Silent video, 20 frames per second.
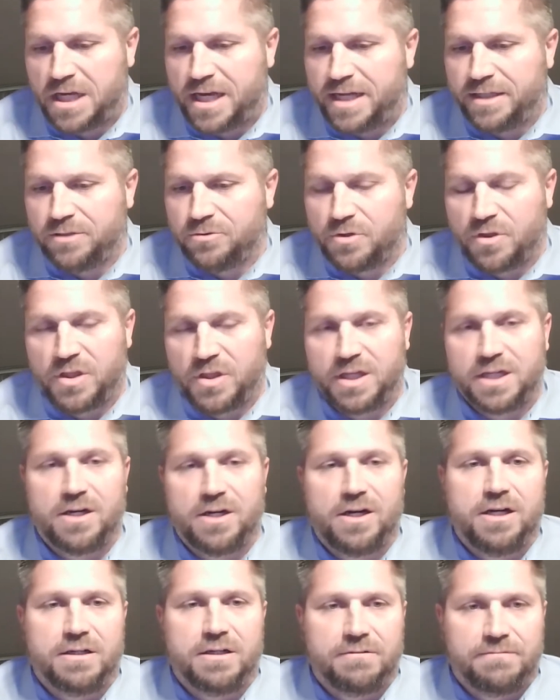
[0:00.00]
I don't think
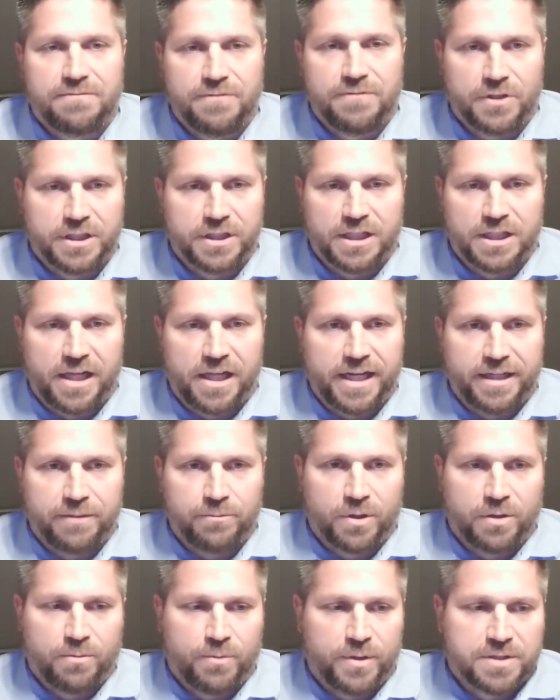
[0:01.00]
are fully
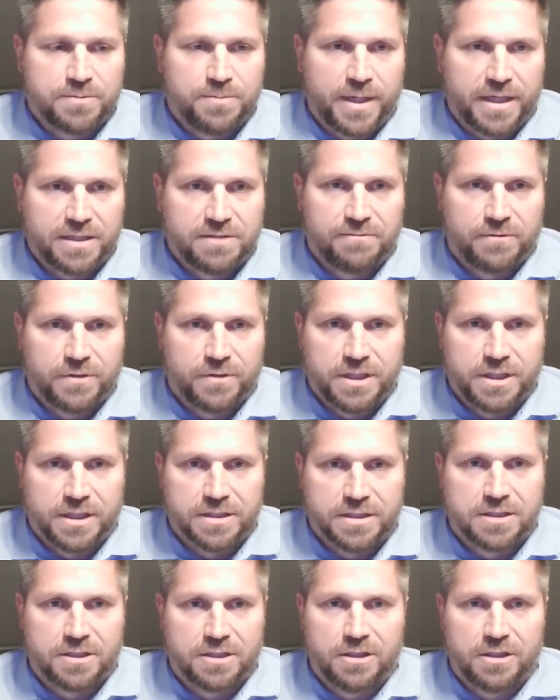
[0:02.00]
aligned with what's best for kids.